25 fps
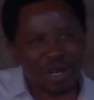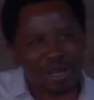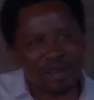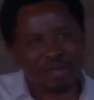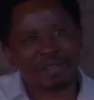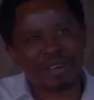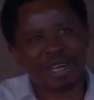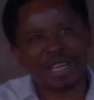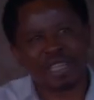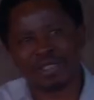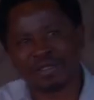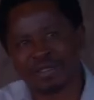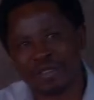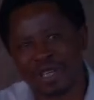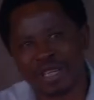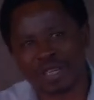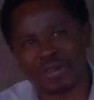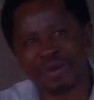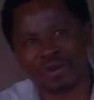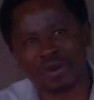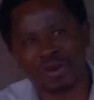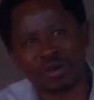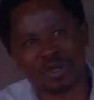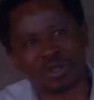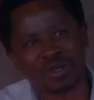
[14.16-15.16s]
is very
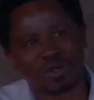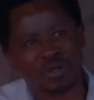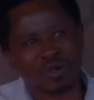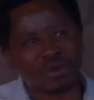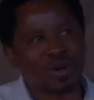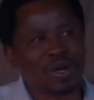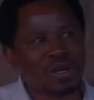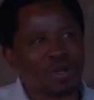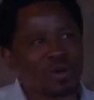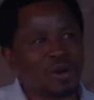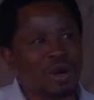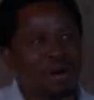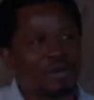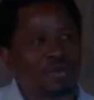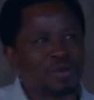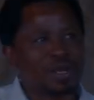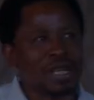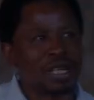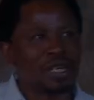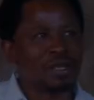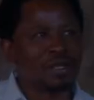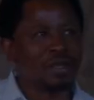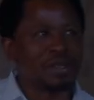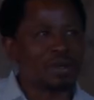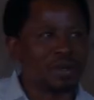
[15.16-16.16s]
close to you when you are praying.
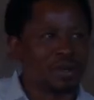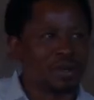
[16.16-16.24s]
No.